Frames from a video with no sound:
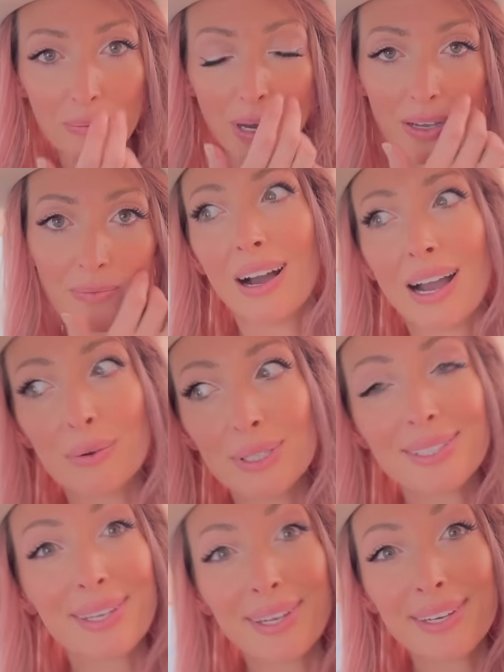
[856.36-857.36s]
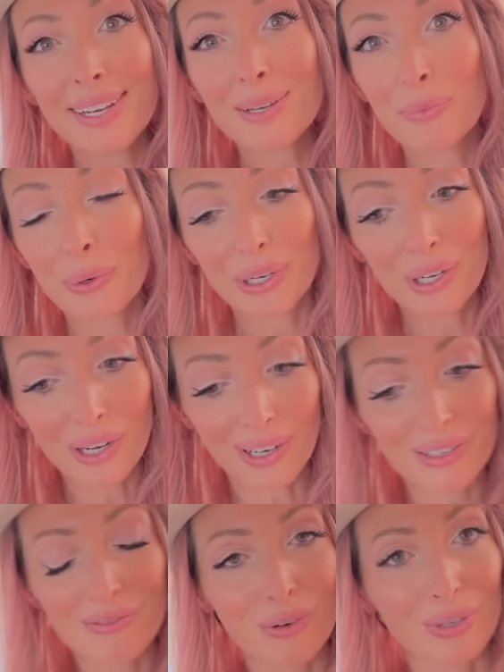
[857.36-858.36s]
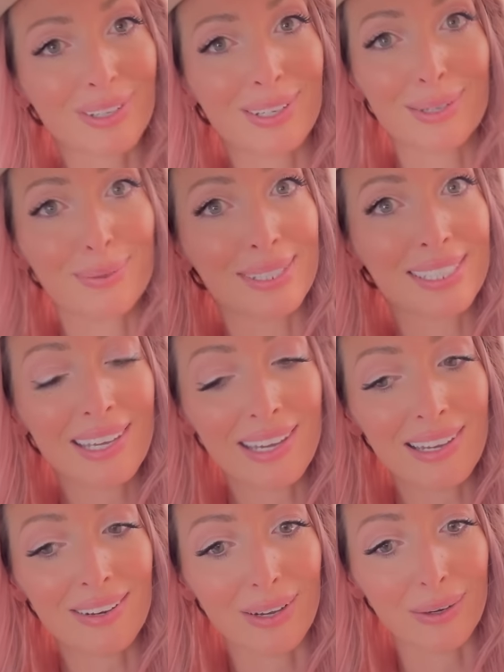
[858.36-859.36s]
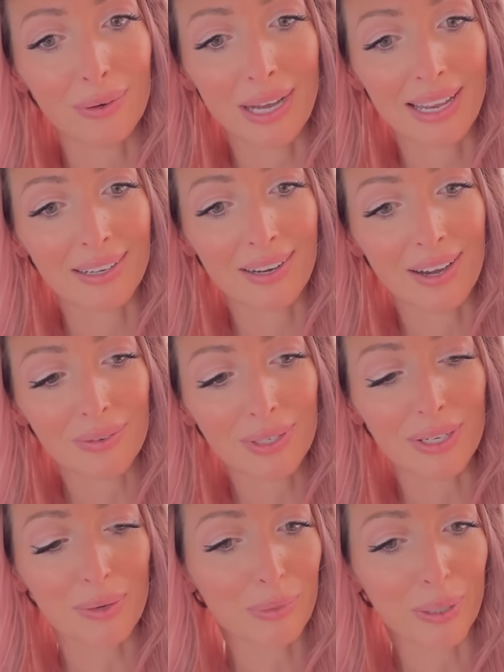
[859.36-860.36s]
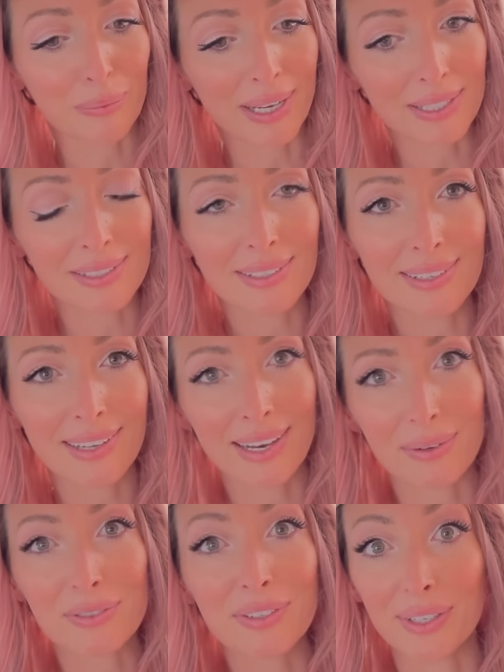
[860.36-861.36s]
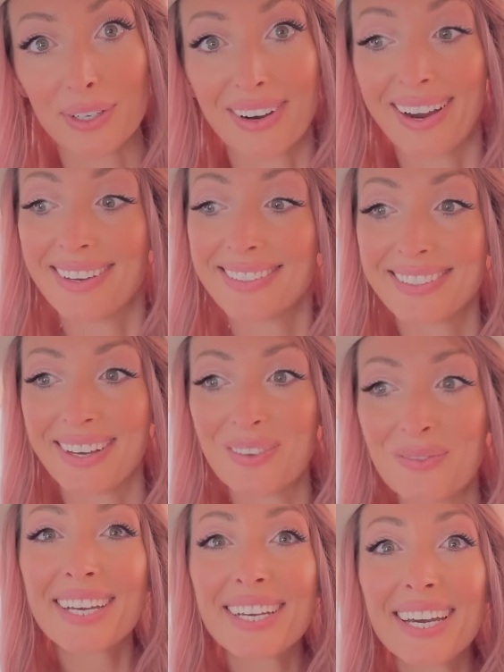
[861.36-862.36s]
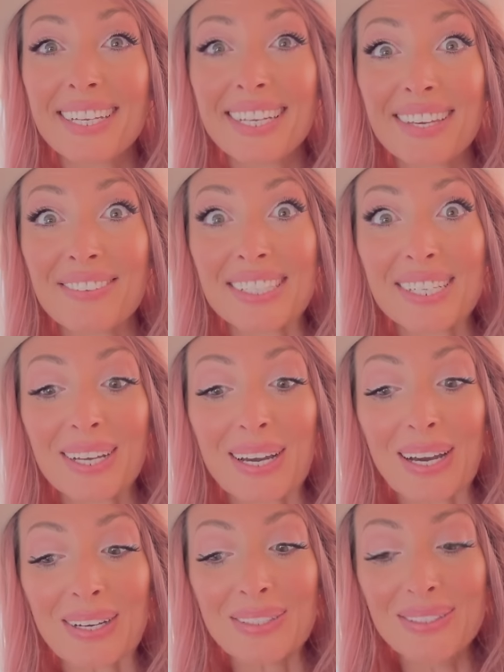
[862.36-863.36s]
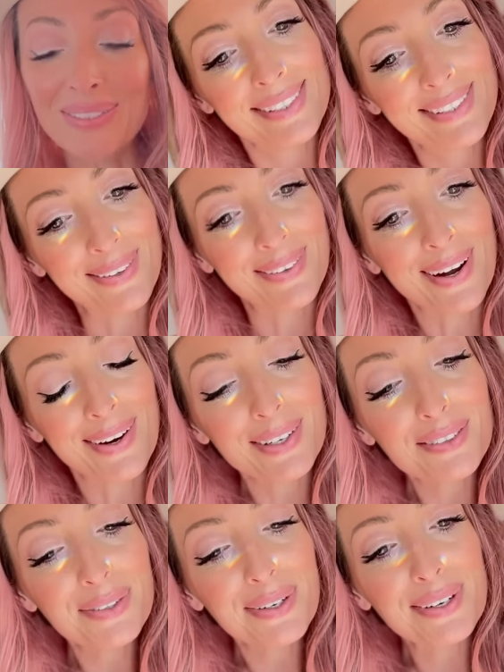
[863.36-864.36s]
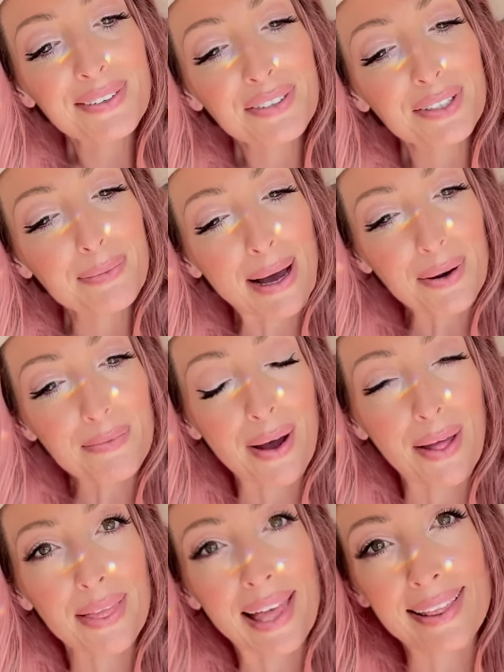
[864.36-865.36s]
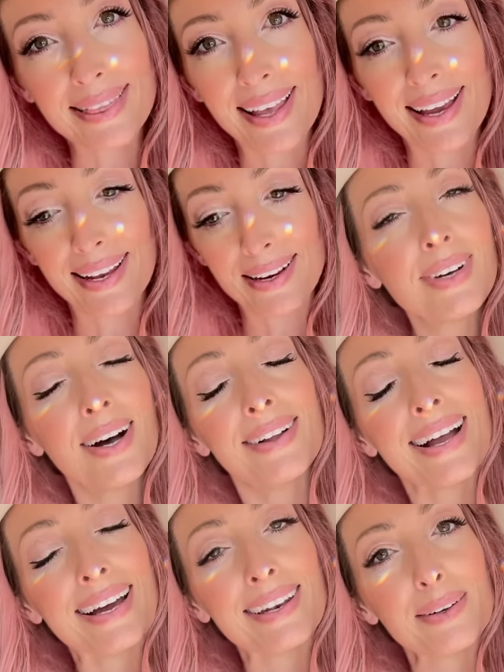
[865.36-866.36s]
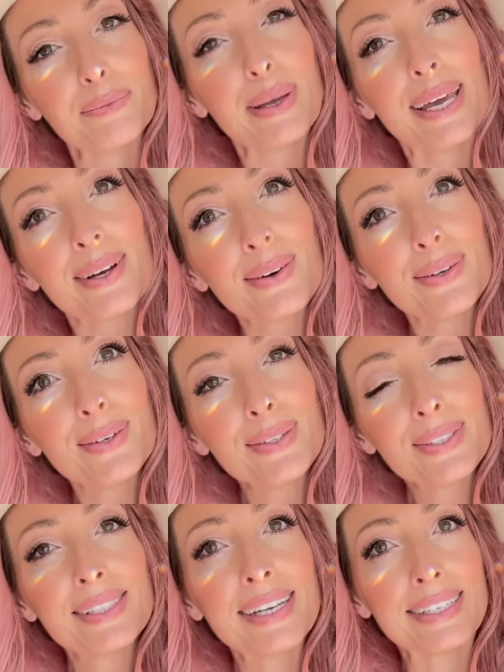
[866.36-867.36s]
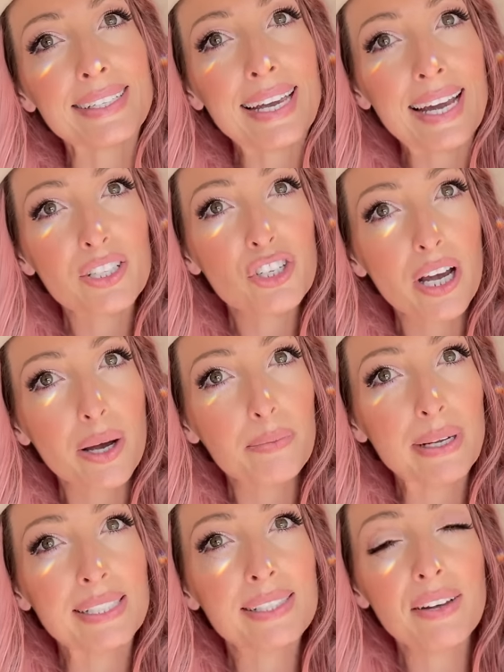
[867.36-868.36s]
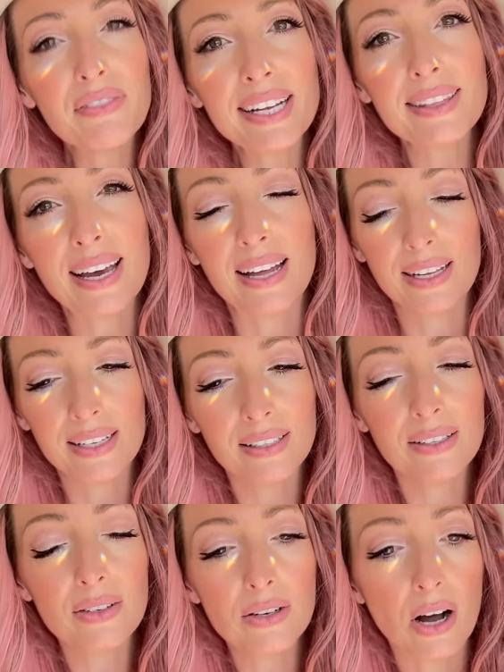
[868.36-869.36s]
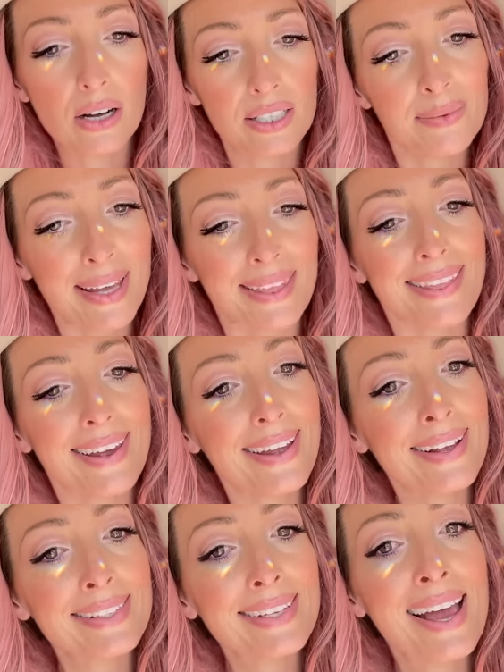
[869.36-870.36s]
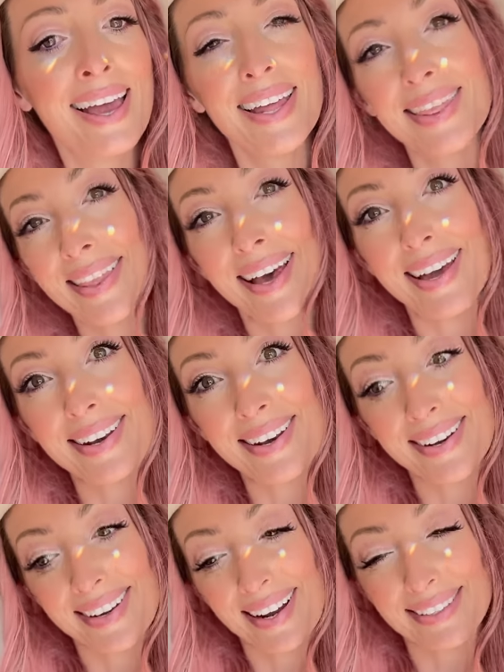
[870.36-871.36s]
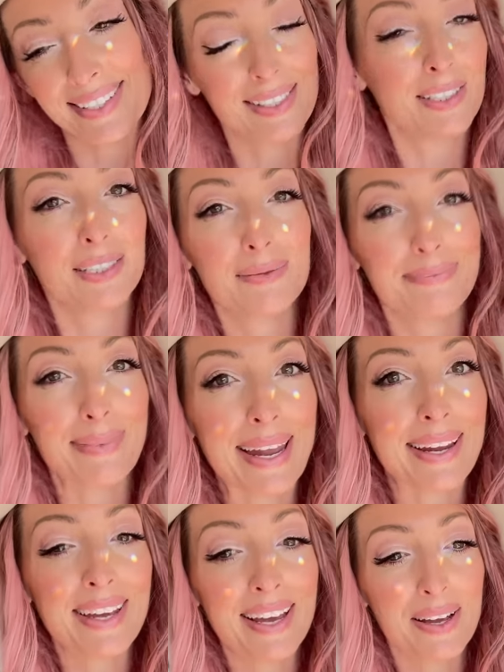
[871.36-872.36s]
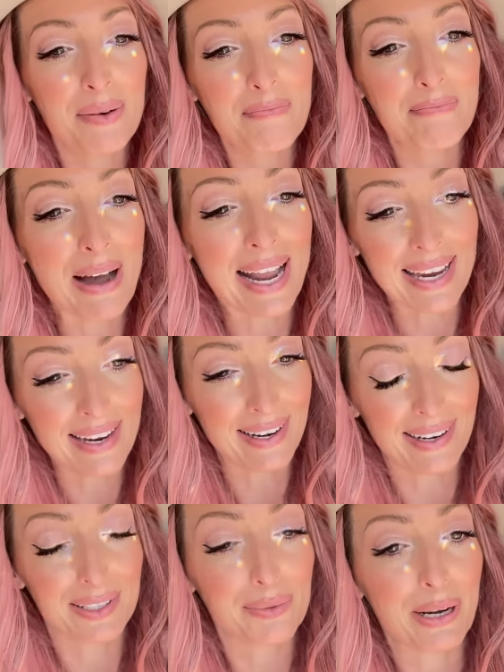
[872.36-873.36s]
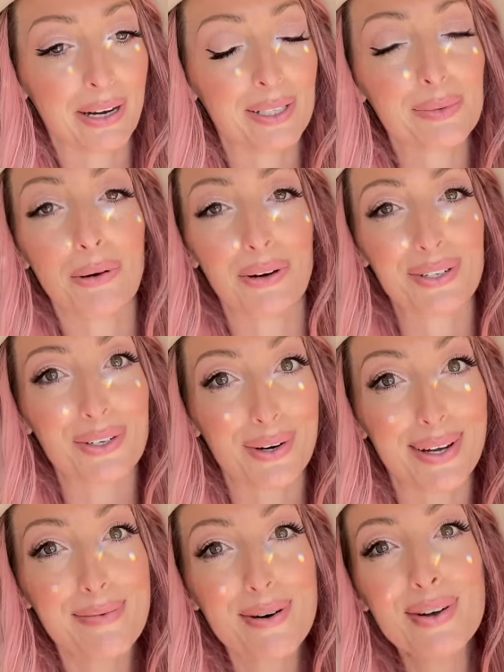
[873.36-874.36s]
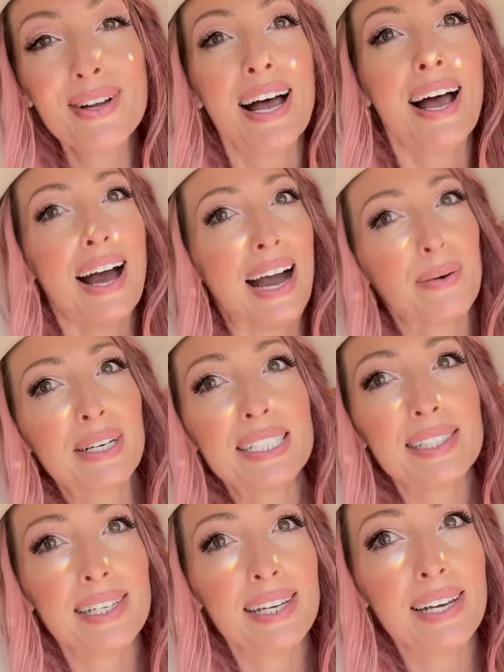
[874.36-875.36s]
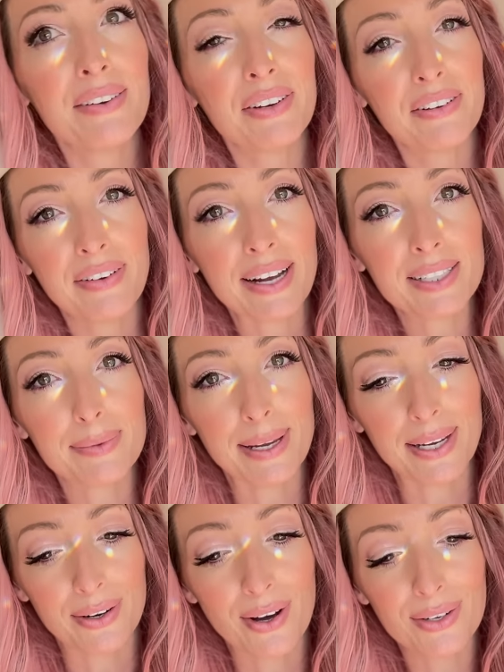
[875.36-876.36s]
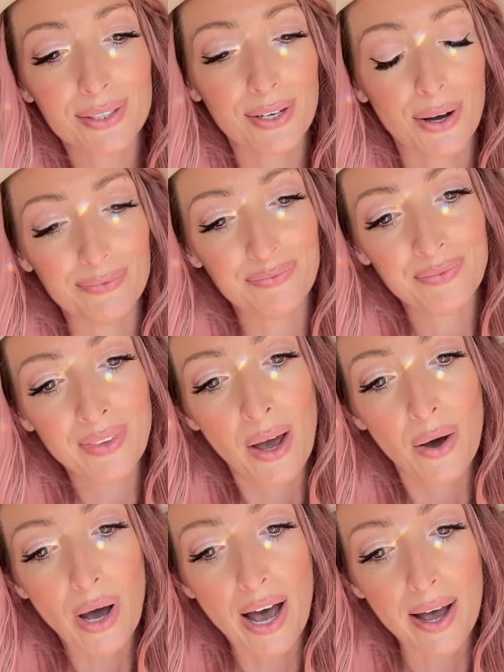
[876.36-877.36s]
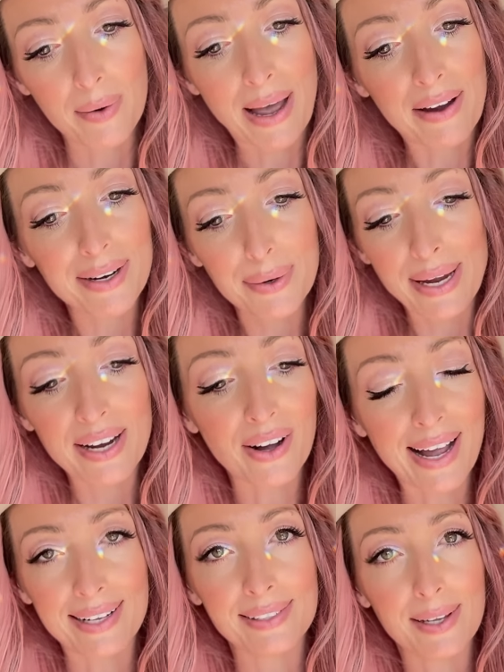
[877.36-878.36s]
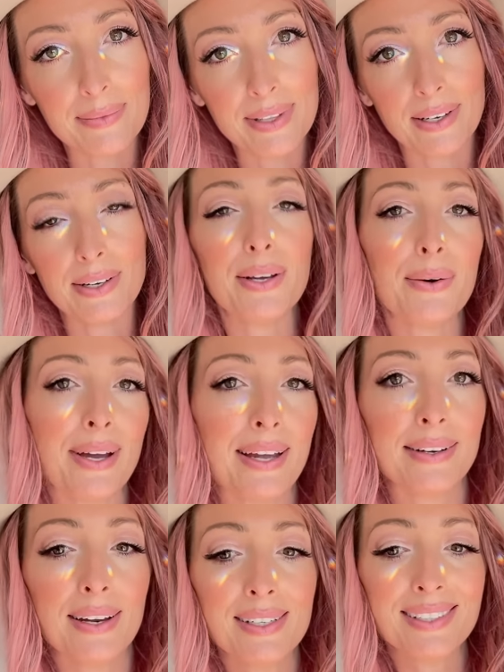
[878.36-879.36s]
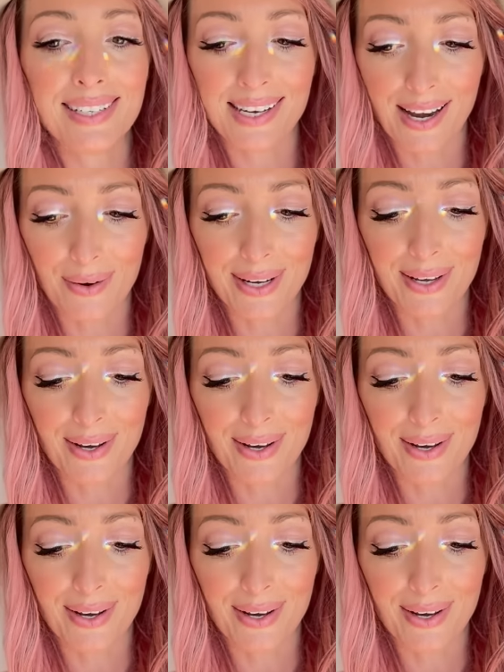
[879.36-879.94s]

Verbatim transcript: but I was eating more carnivore than I was keto and not really on purpose and I was feeling great. So gonna give it a go. So carnivore for about a month and then I'll add in pickles and ketchup and stuff like that, like little condiment things that just make my eating experience more enjoyable, I want to see if it affects me at all. So um, every week I'll add something new in, see how it